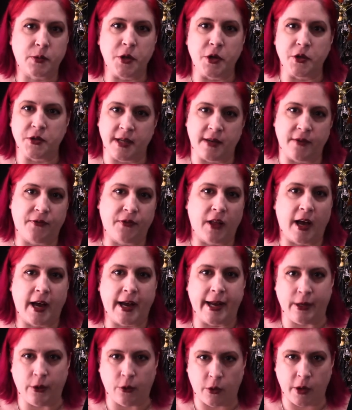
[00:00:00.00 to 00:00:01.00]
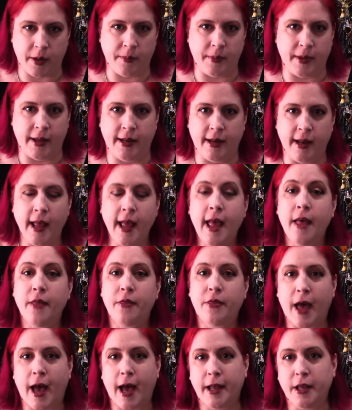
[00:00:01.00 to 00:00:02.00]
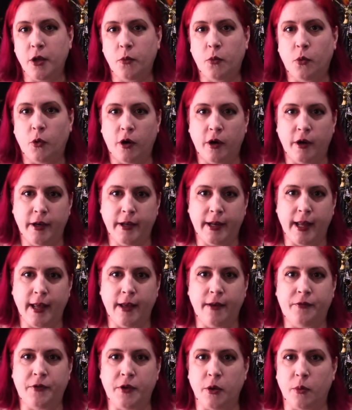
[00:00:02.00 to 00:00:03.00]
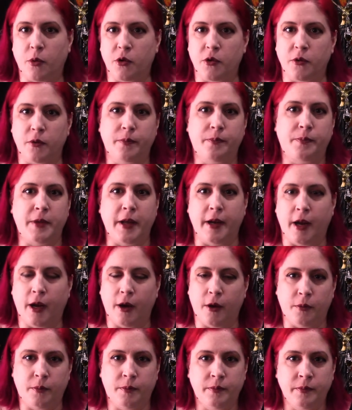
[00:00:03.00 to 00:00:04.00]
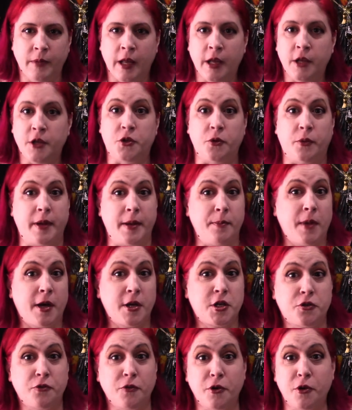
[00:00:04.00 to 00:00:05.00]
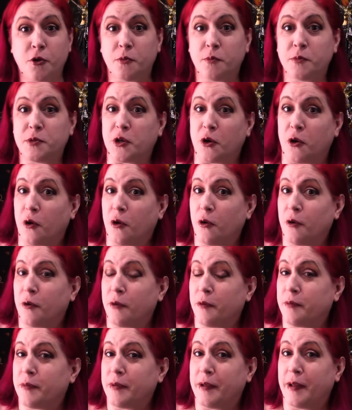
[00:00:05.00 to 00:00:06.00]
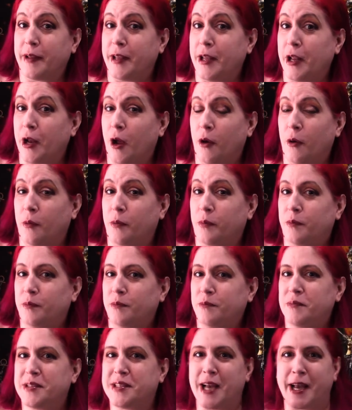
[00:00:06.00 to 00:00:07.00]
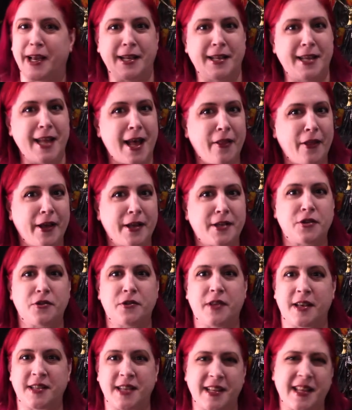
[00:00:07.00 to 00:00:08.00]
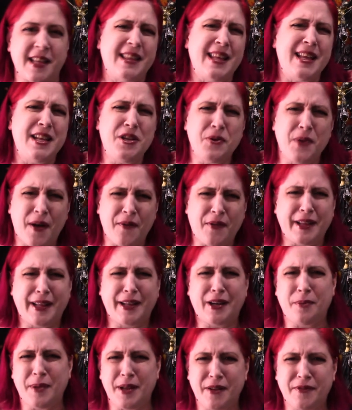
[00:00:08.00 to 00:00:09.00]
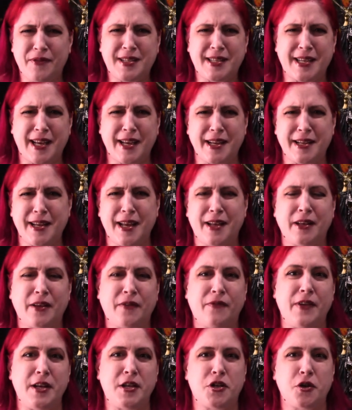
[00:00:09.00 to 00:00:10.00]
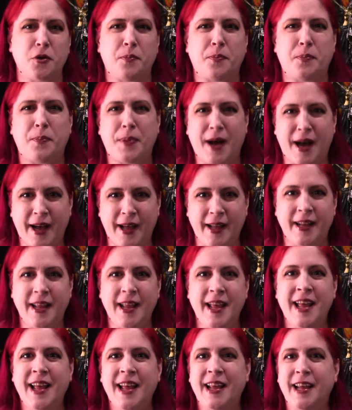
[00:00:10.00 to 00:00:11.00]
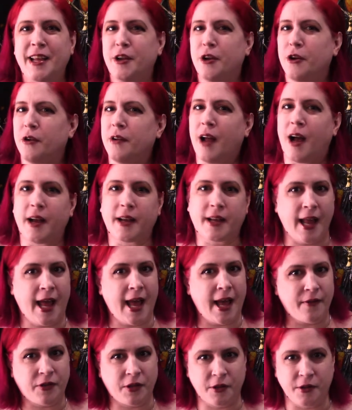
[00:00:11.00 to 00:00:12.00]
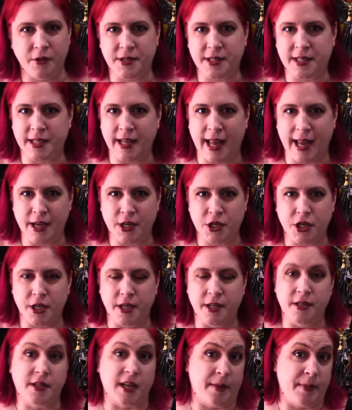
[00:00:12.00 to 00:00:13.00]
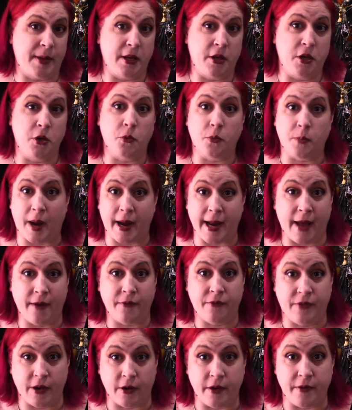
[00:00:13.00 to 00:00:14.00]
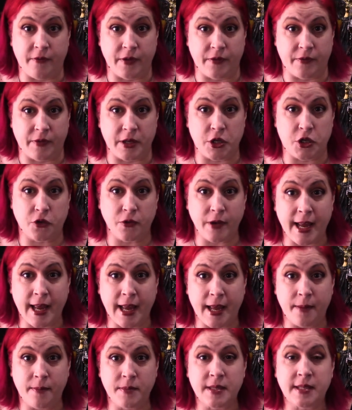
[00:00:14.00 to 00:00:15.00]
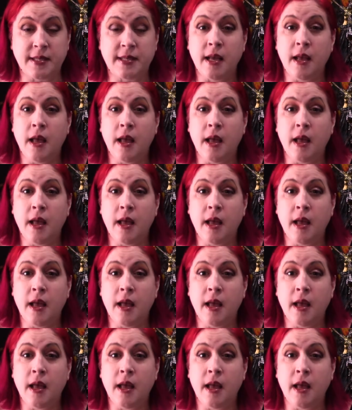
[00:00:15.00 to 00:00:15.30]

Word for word: using a flying ointment that you would if you were, you know, doing mushrooms or, you know, psychedelics or things like that. They do have a little bit of a psychedelic feature, but you're not going to have hallucinations. I mean, you might have very vivid dreams,